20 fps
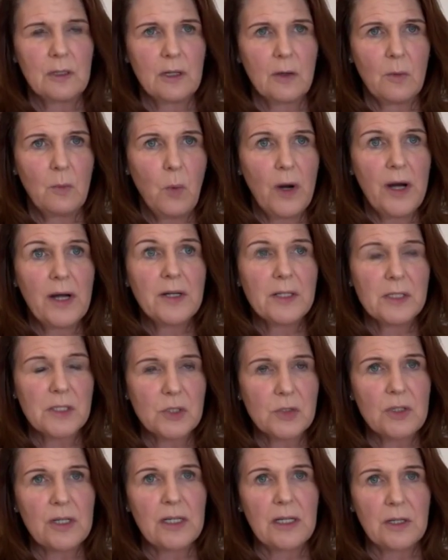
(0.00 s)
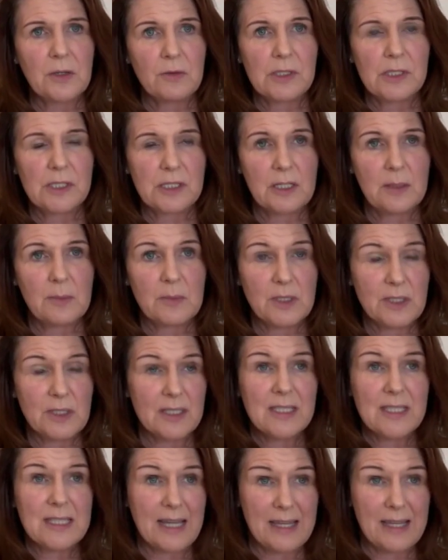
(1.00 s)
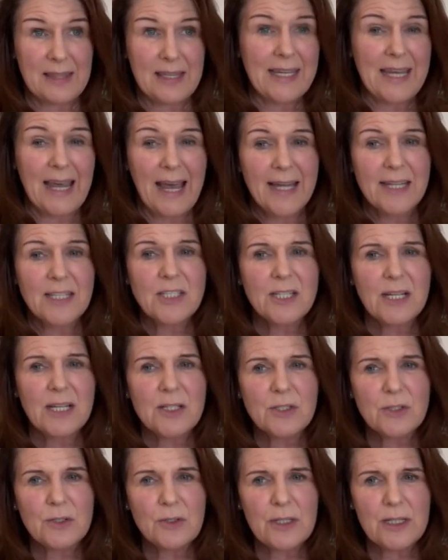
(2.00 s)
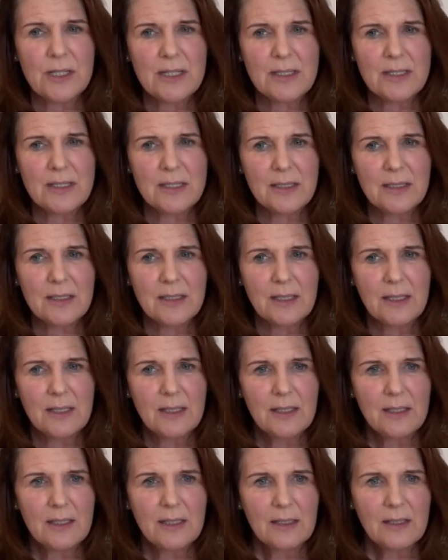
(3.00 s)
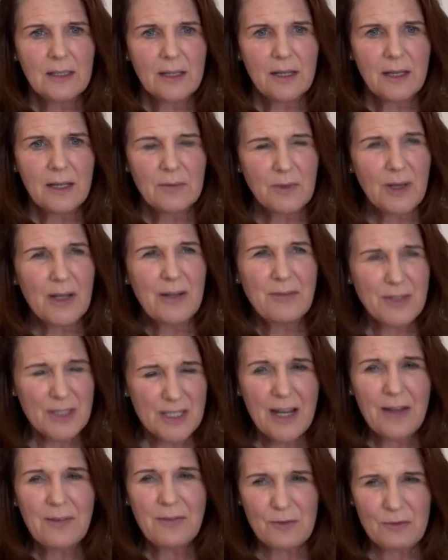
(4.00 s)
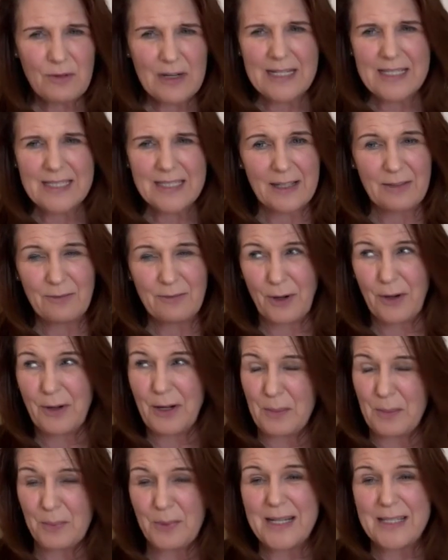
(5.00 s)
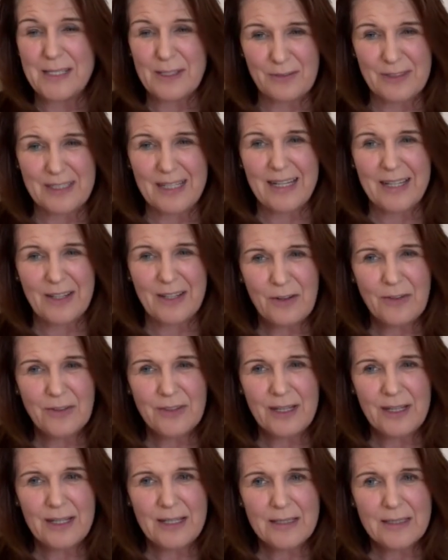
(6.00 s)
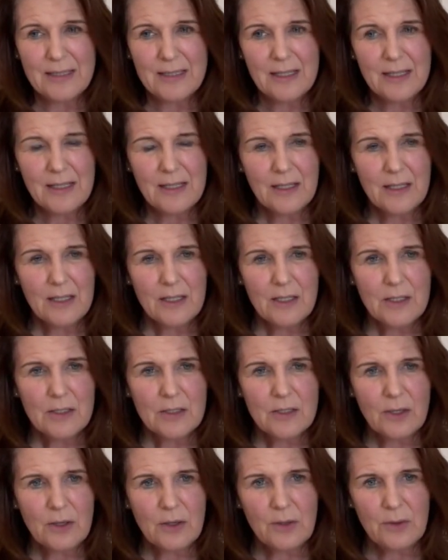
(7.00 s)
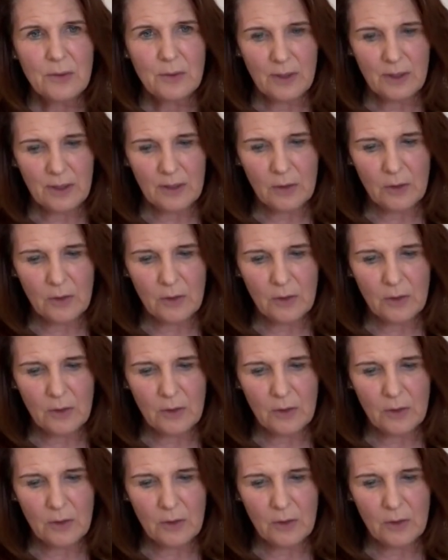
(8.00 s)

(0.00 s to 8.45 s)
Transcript: awareness training regimes that say they can change orienting. I just haven't really seen very impressive data on that. So,